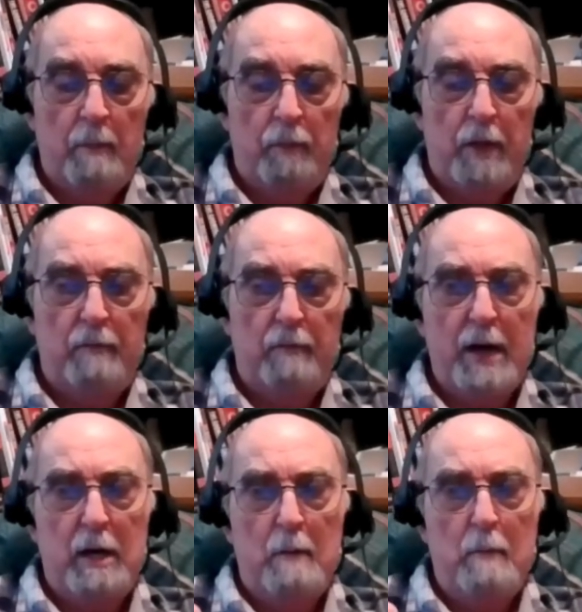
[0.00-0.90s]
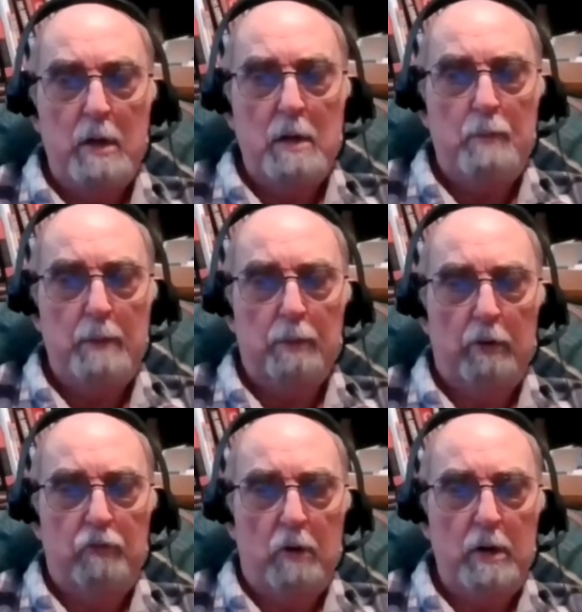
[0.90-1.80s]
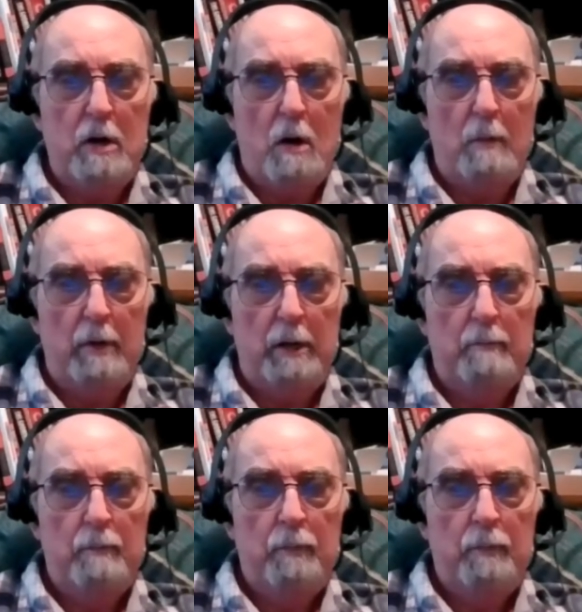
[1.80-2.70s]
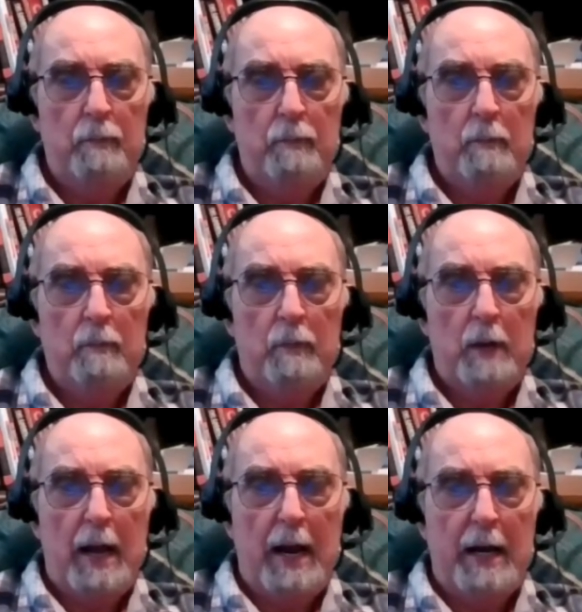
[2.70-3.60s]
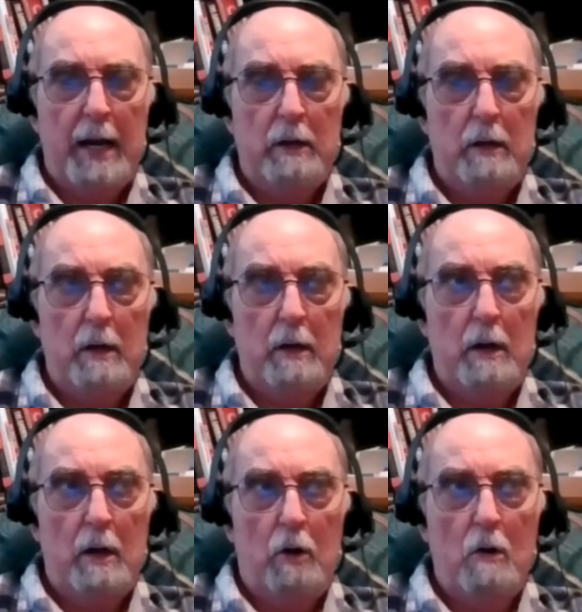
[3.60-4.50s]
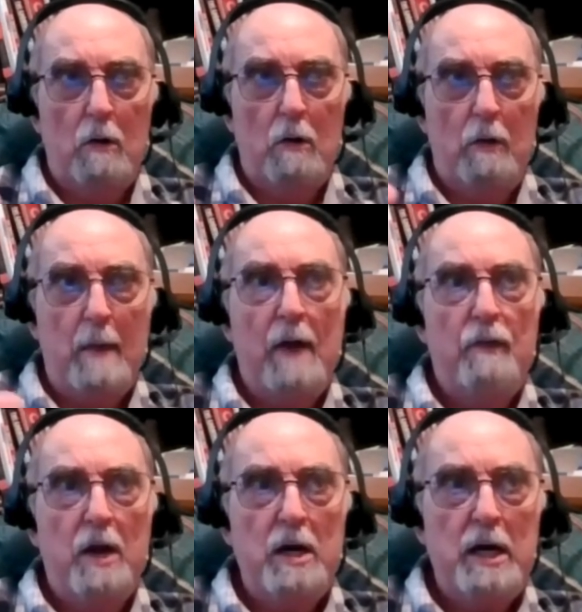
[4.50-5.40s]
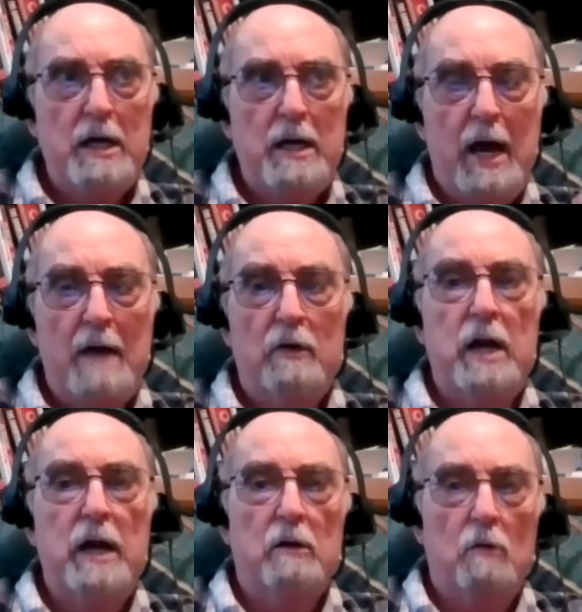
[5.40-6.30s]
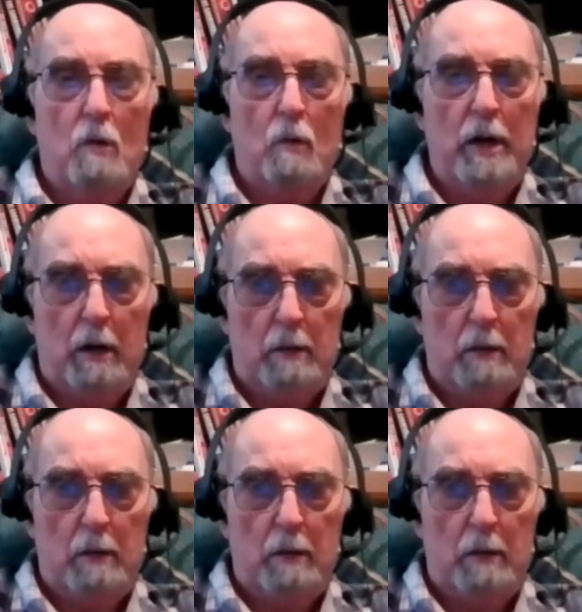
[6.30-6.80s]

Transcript: that if I get 1 million people to join the Army and learn the math they need to have a technical career,